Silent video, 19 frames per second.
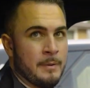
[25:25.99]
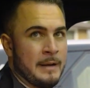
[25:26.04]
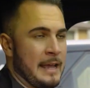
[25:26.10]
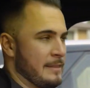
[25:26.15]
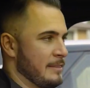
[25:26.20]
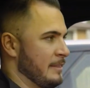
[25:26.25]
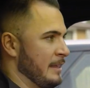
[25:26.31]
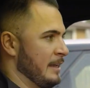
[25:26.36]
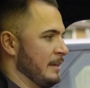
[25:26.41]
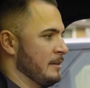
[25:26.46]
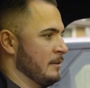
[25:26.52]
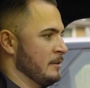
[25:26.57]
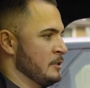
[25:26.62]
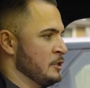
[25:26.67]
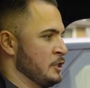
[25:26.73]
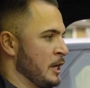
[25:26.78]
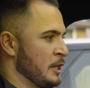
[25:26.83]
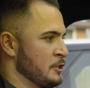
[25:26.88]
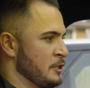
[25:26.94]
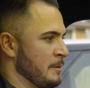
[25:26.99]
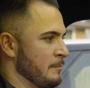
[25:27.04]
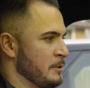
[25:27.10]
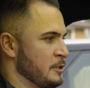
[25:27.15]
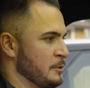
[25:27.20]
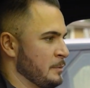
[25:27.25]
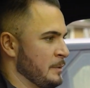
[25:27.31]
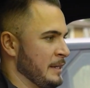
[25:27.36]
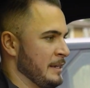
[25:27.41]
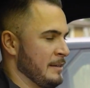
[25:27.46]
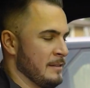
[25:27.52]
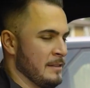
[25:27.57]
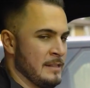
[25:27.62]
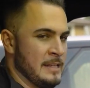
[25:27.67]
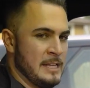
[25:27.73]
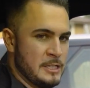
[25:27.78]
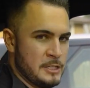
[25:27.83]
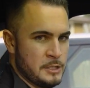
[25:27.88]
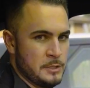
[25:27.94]
but I think judging between
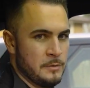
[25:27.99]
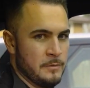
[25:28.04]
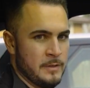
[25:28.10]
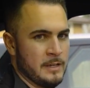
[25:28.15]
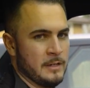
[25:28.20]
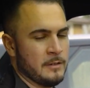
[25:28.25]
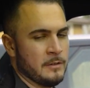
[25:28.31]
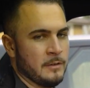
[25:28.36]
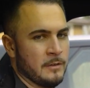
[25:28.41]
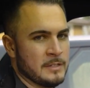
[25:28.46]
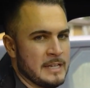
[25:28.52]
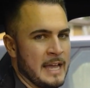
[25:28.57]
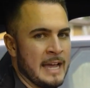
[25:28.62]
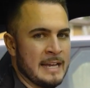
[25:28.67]
these two vehicles,